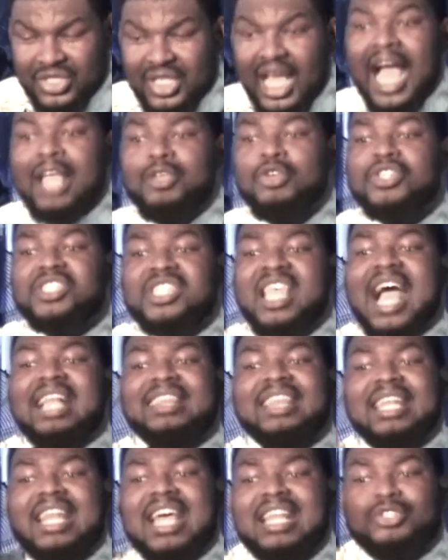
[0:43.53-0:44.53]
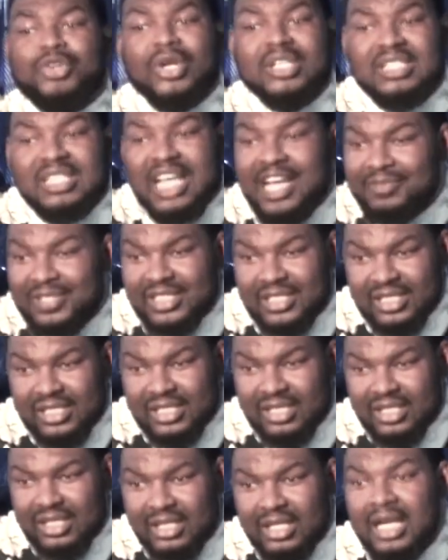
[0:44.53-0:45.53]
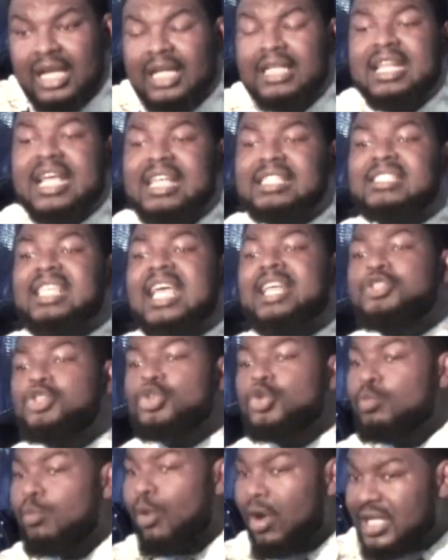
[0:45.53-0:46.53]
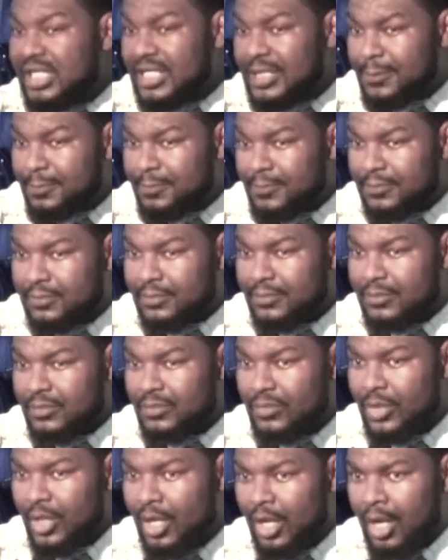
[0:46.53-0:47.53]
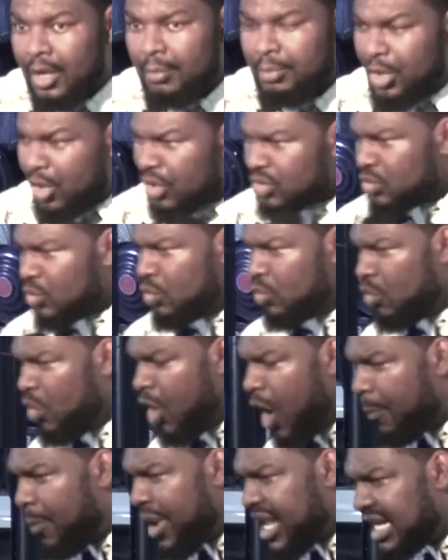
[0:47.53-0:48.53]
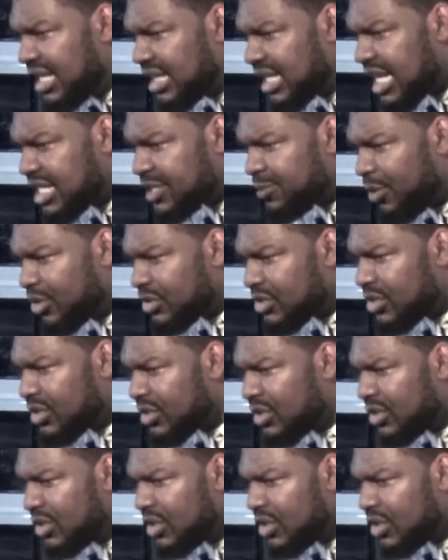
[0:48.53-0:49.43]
And you still attended church service. They sent you money. Because who are paying the transport?